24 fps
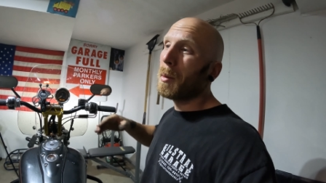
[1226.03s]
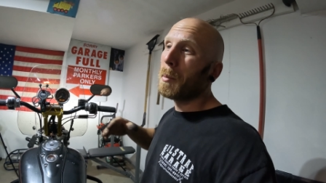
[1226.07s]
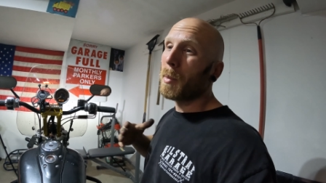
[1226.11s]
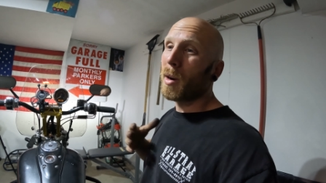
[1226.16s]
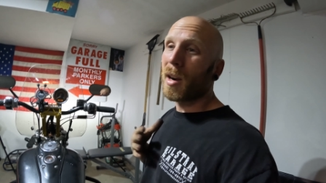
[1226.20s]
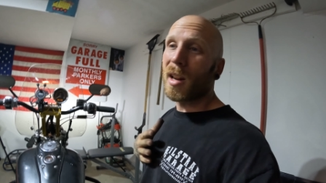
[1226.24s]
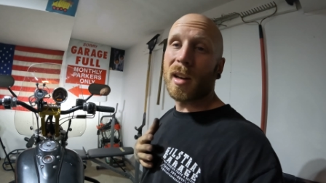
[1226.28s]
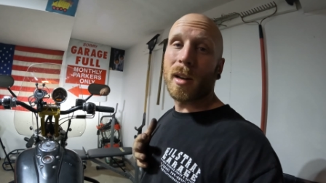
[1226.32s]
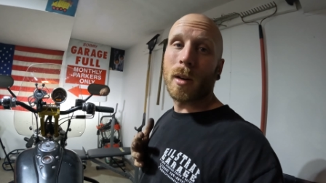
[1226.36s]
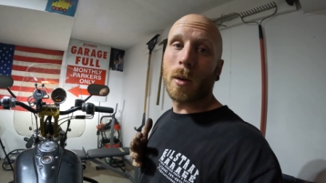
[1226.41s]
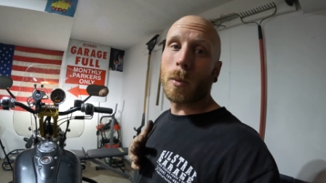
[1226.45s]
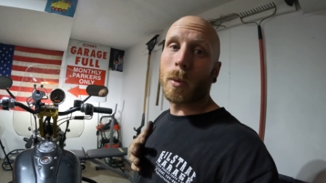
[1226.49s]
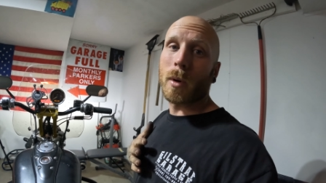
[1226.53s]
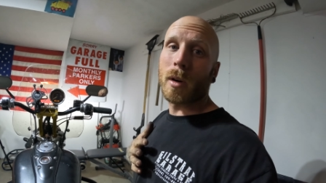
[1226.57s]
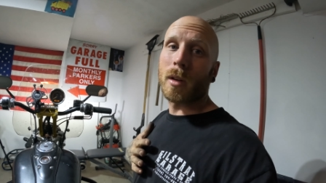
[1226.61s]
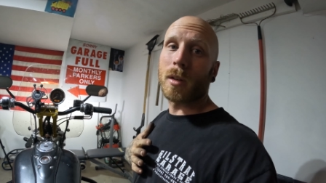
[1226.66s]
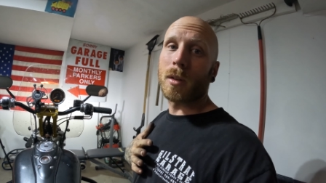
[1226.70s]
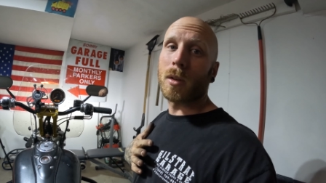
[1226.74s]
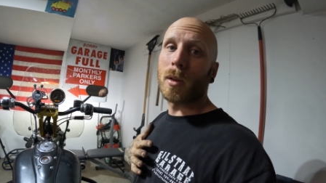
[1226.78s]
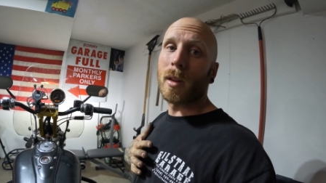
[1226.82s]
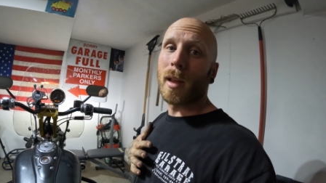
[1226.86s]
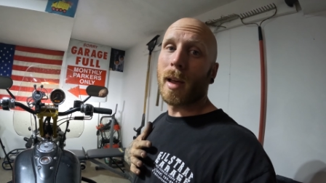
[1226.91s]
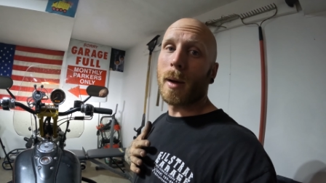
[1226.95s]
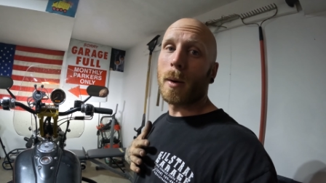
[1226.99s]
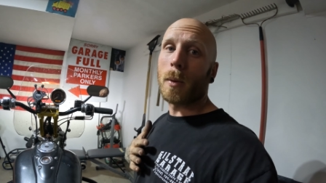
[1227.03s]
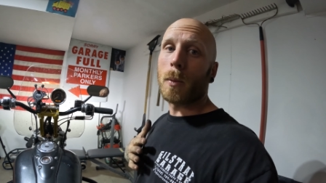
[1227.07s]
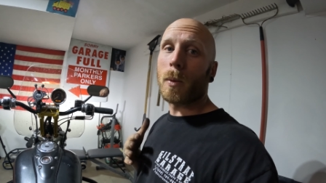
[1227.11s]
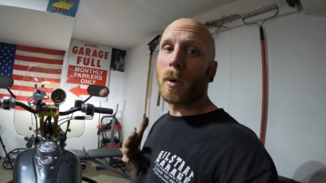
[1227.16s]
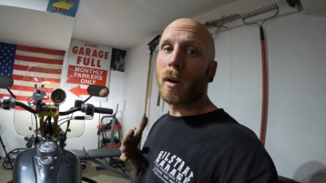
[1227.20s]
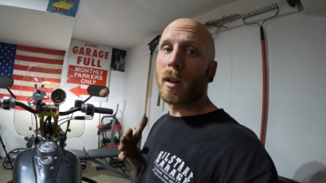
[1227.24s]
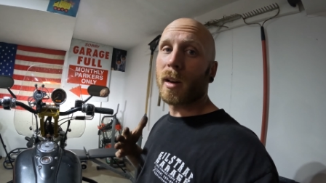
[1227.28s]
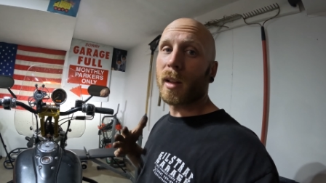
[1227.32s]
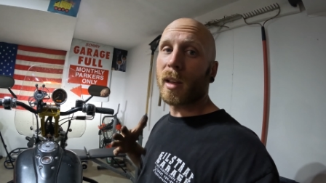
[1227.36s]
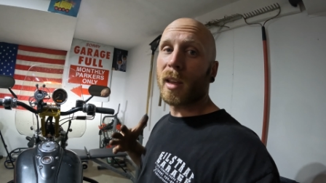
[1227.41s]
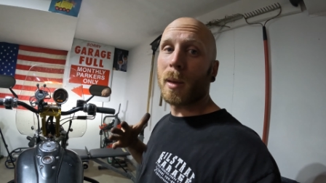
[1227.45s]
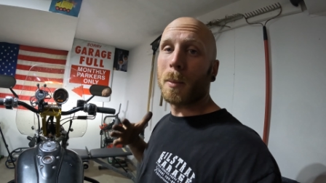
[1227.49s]
But I didn't want to do that.
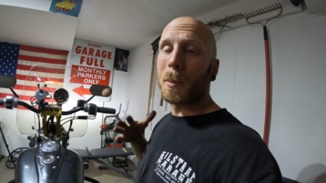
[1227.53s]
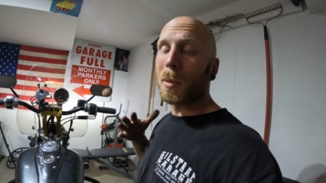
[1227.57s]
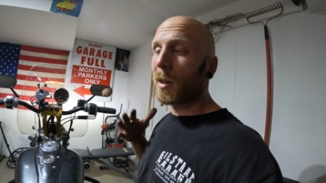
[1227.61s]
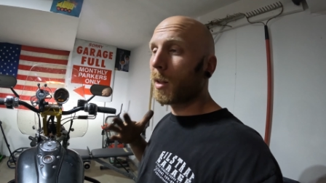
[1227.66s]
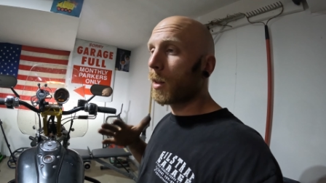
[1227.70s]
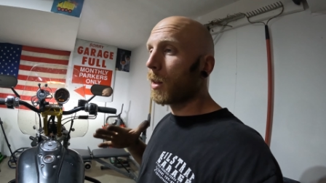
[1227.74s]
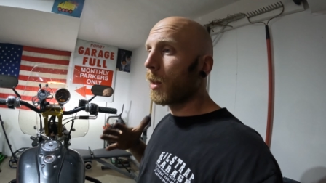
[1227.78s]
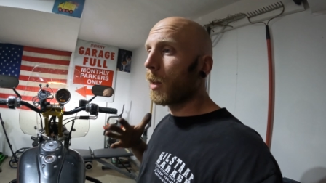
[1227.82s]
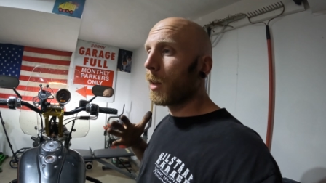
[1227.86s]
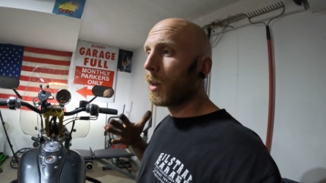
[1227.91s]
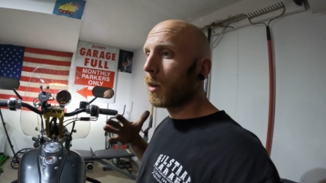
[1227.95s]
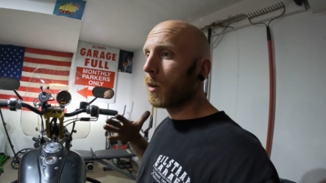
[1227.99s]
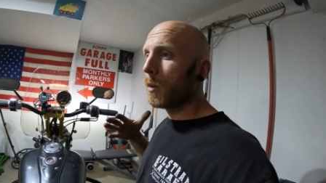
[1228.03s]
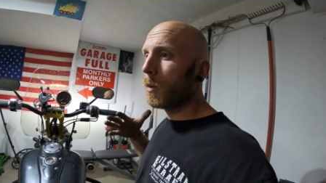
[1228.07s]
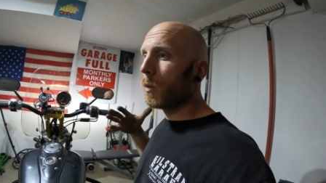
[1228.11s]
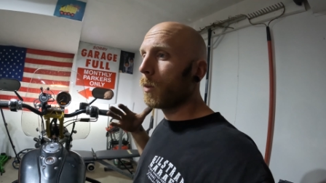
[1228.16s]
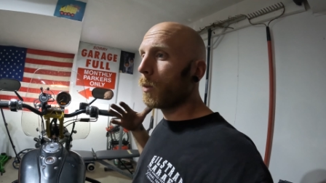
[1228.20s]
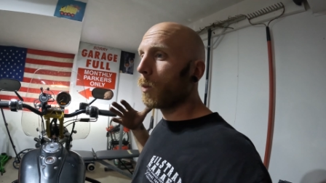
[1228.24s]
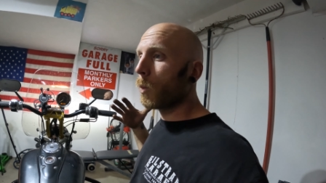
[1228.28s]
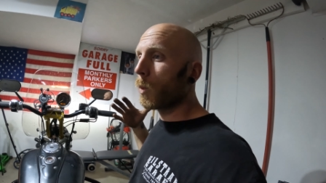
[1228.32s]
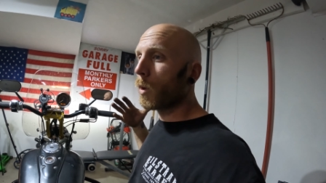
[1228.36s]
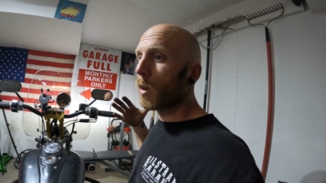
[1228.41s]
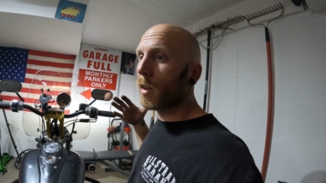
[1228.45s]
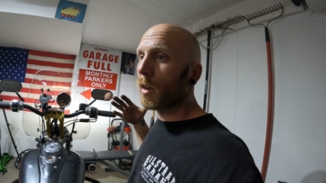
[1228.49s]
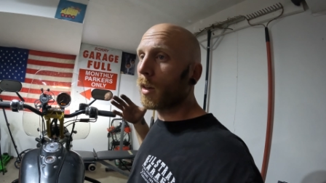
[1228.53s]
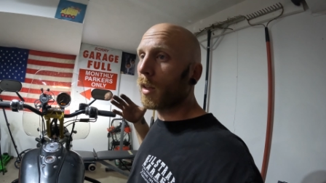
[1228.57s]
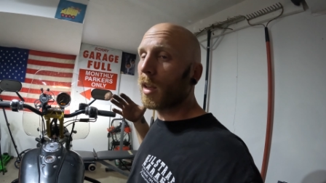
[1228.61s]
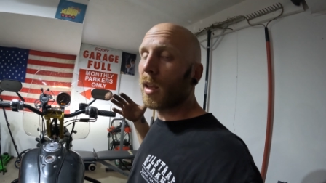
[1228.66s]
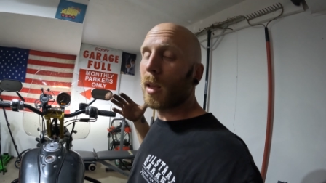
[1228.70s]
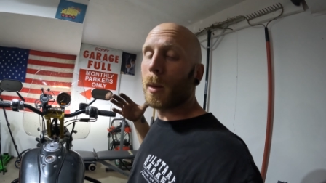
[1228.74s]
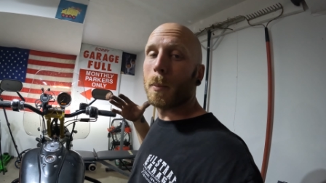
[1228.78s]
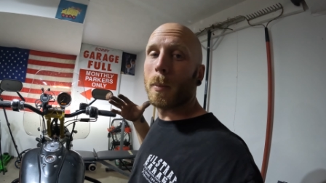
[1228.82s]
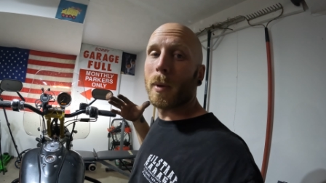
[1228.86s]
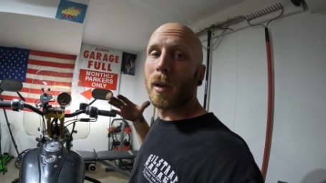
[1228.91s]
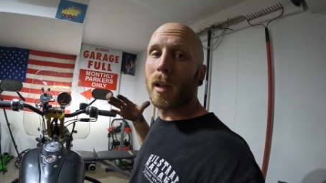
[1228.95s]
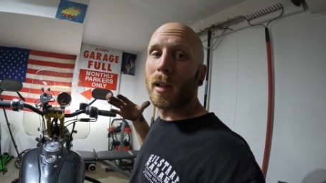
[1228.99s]
Wanted to keep it clean, wanted to
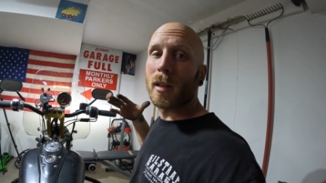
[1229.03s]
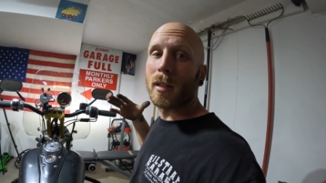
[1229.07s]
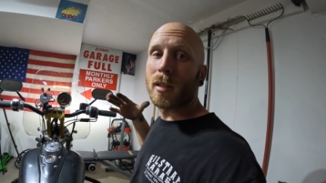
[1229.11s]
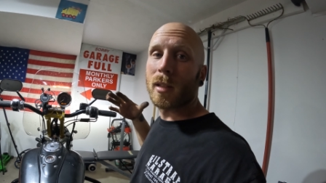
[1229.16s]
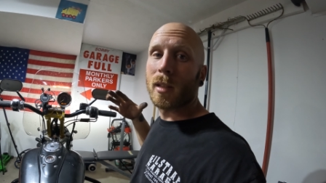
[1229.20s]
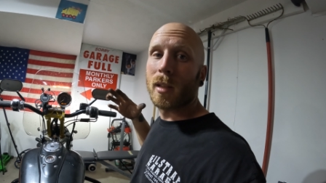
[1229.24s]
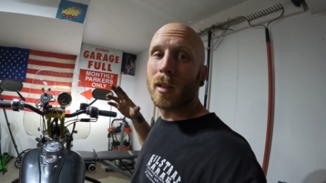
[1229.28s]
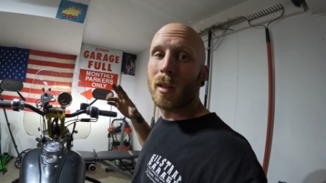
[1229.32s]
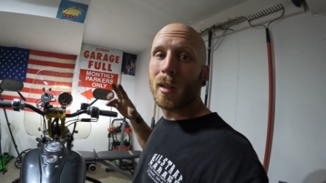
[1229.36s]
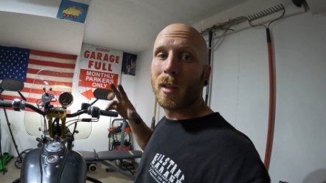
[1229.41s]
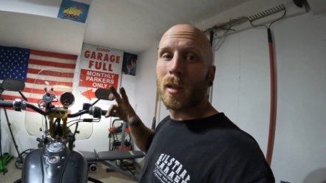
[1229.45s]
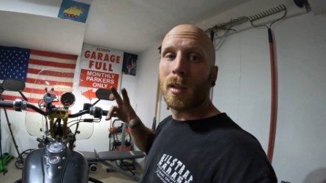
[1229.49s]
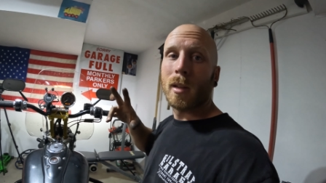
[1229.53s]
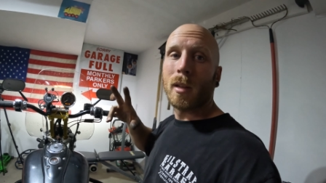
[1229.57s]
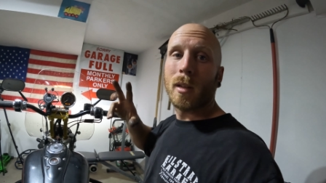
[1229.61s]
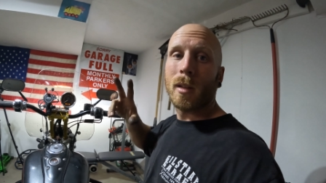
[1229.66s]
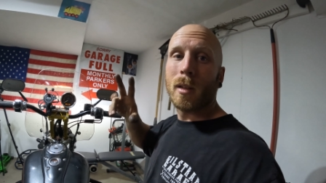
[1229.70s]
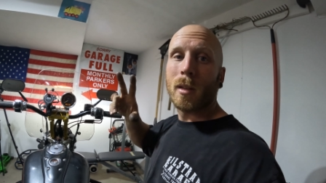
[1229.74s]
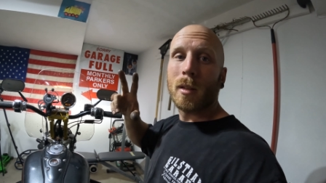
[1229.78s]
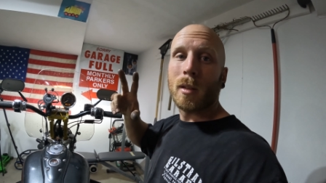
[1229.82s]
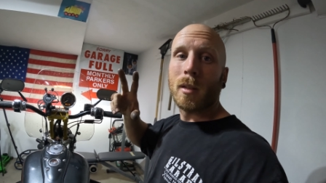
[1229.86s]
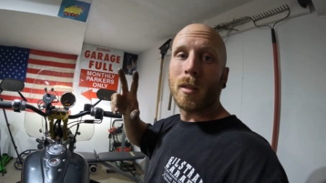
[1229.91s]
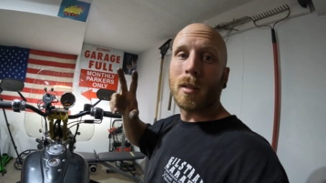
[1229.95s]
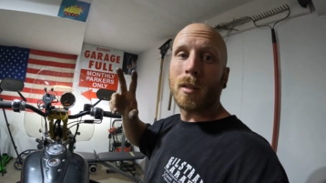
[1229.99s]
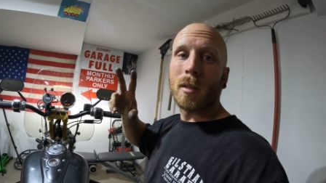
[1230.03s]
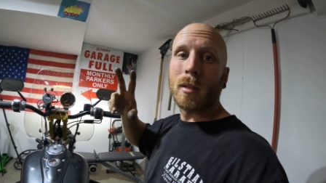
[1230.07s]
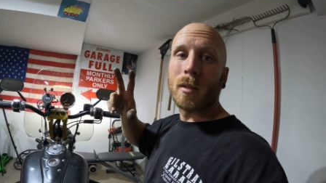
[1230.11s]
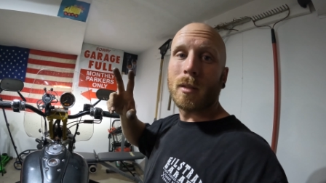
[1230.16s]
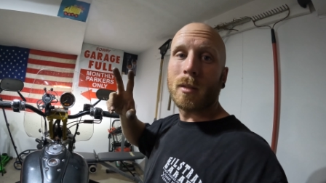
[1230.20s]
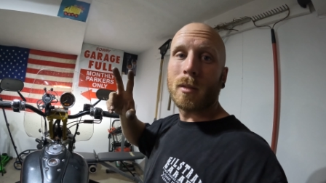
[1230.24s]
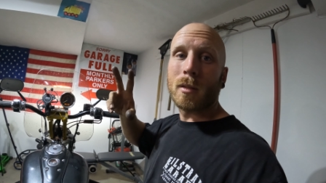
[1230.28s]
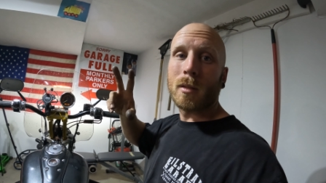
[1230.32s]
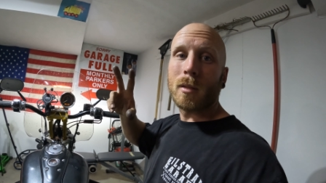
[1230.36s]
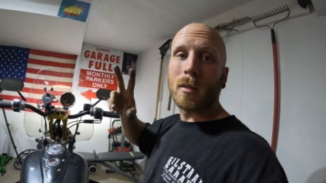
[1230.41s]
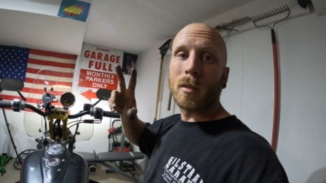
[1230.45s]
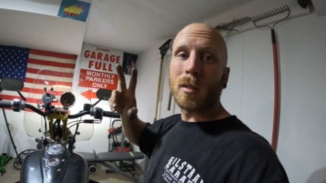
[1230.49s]
keep it
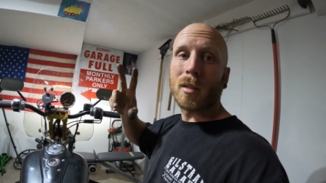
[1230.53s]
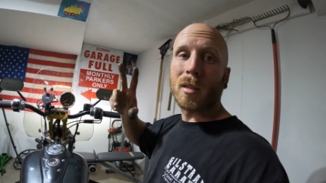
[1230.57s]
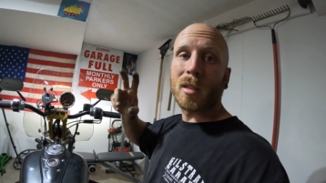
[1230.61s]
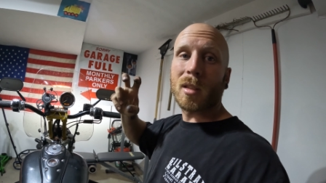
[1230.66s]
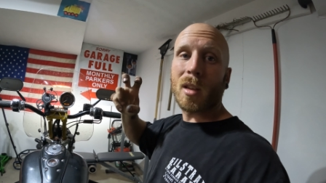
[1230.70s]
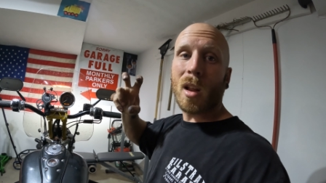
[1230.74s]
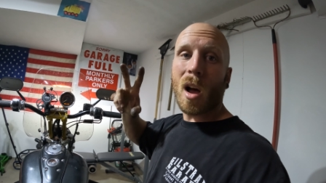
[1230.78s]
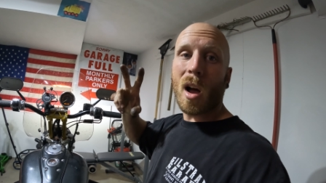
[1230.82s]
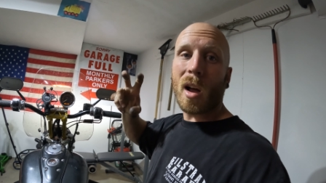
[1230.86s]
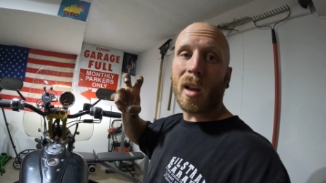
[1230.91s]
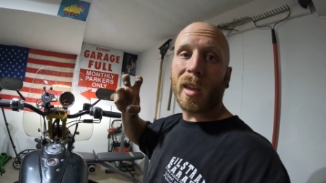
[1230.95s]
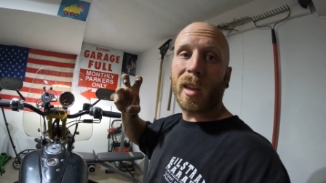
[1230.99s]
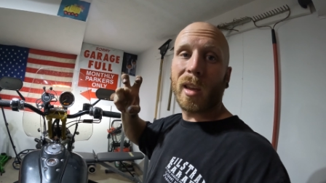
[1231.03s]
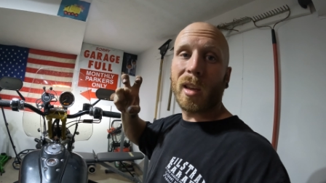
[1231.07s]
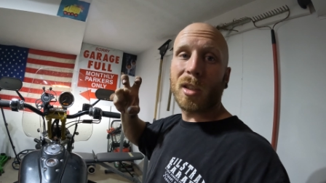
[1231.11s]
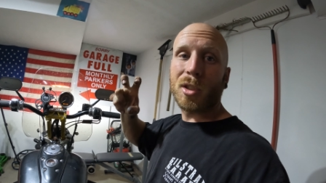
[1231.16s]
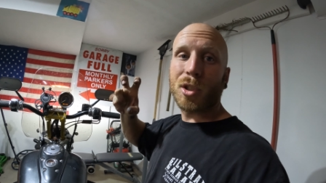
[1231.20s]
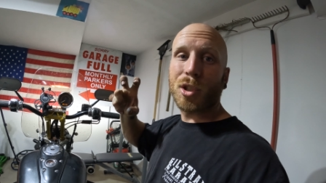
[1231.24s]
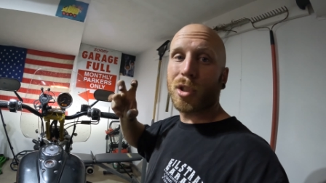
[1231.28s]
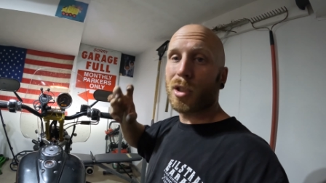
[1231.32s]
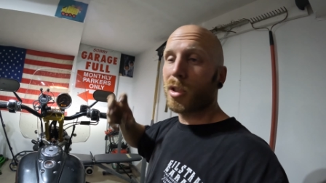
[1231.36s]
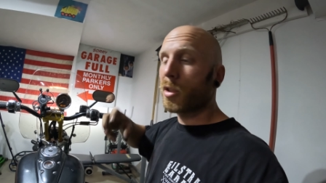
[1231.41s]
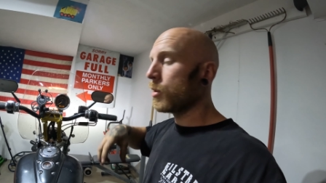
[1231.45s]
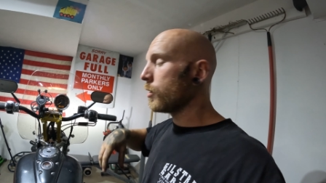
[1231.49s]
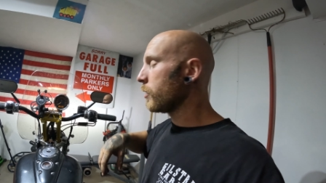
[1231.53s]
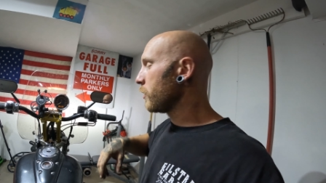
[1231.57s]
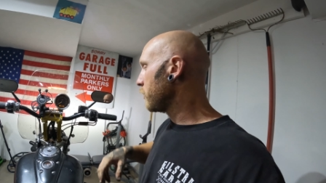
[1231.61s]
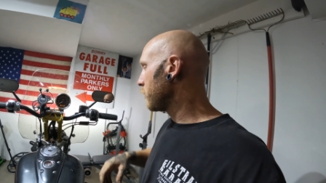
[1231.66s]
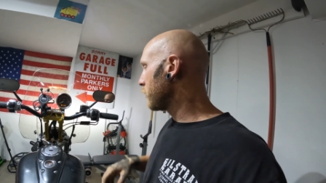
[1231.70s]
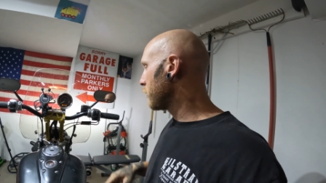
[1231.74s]
stockish.